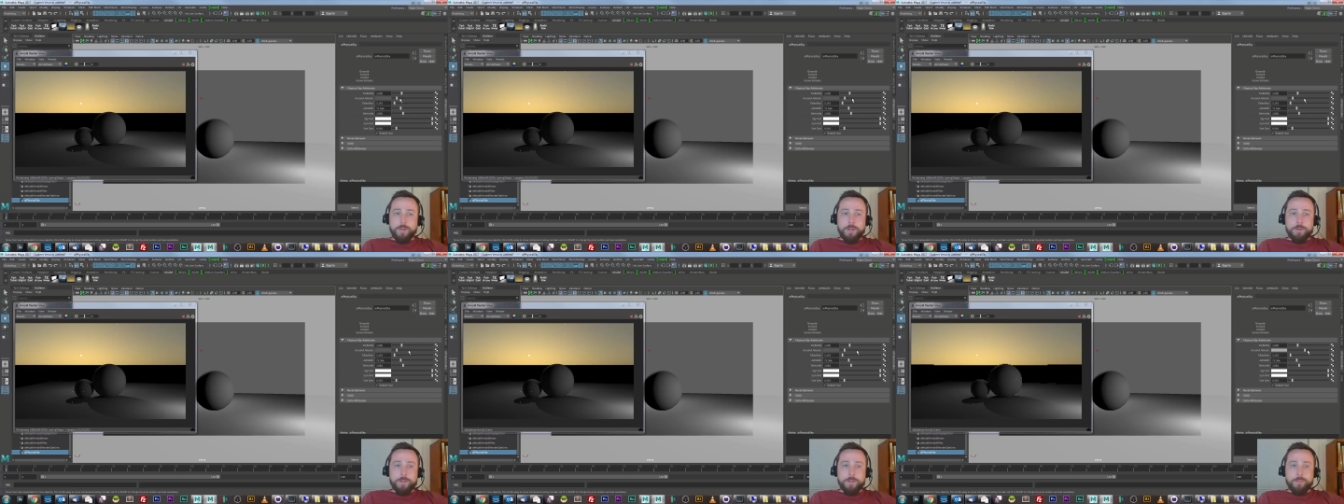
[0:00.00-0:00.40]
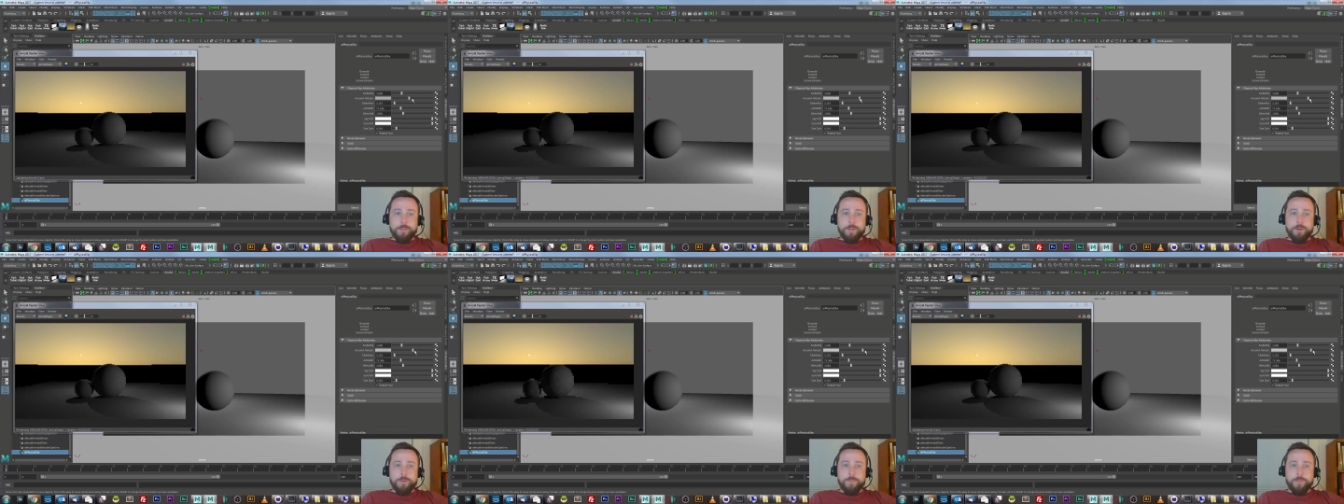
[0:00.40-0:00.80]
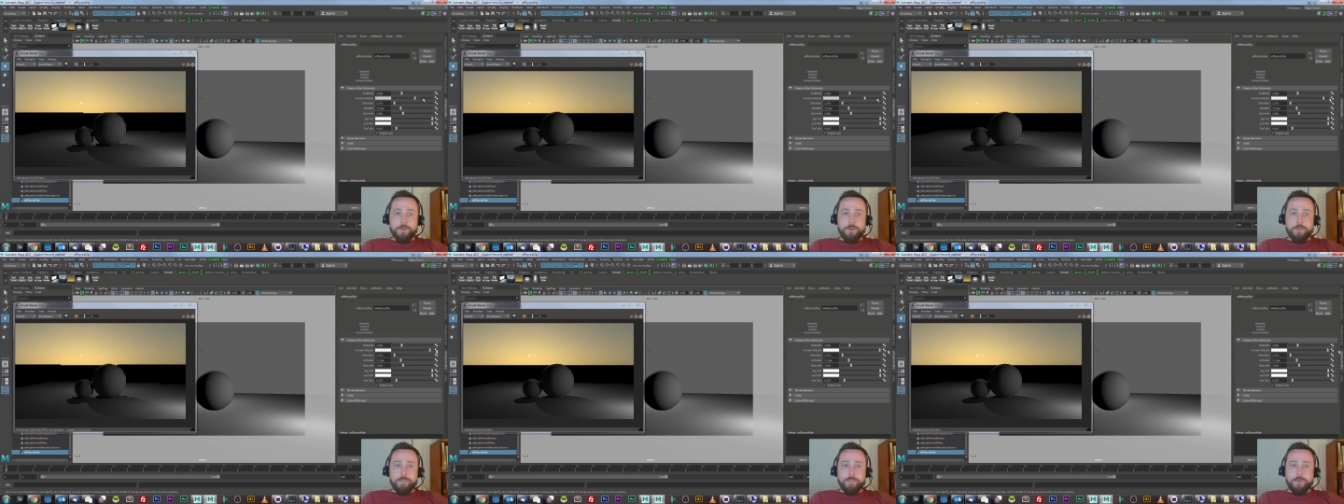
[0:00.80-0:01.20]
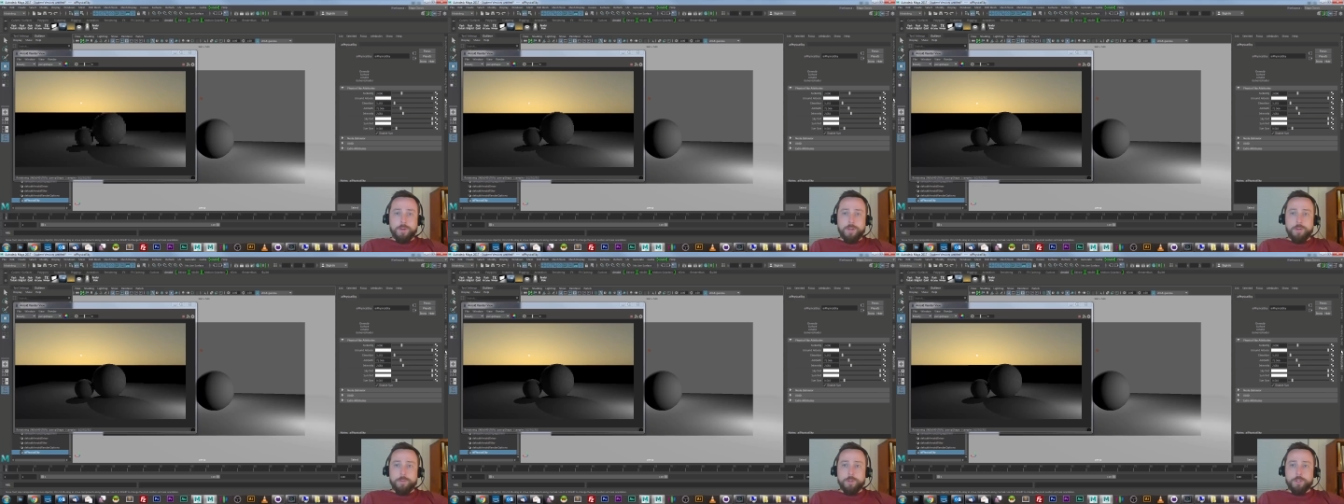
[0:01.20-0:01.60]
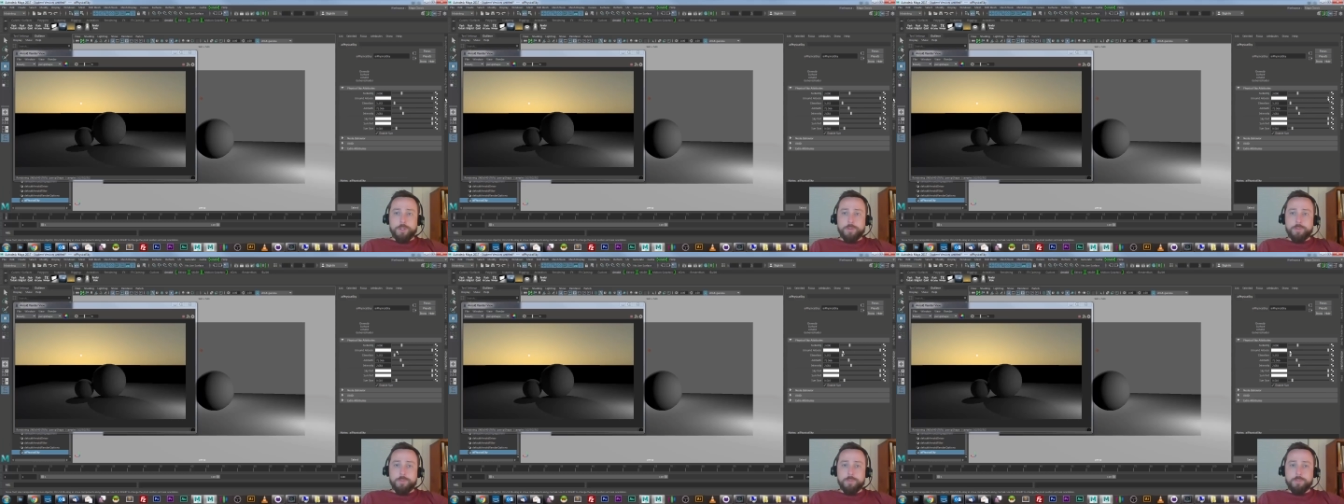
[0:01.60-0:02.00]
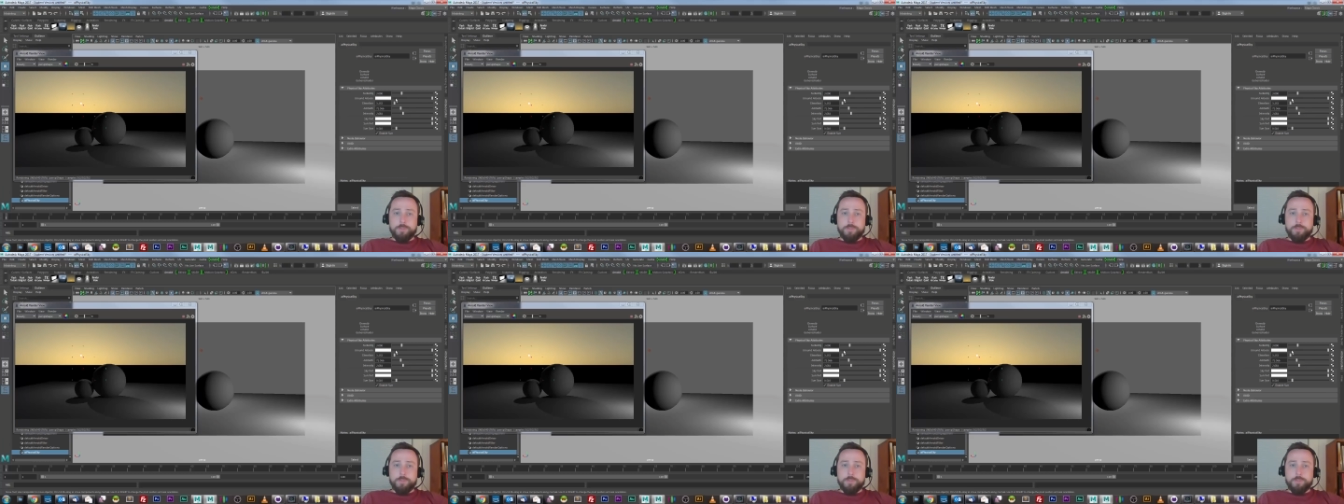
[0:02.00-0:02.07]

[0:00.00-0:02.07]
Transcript: ground albedo for how much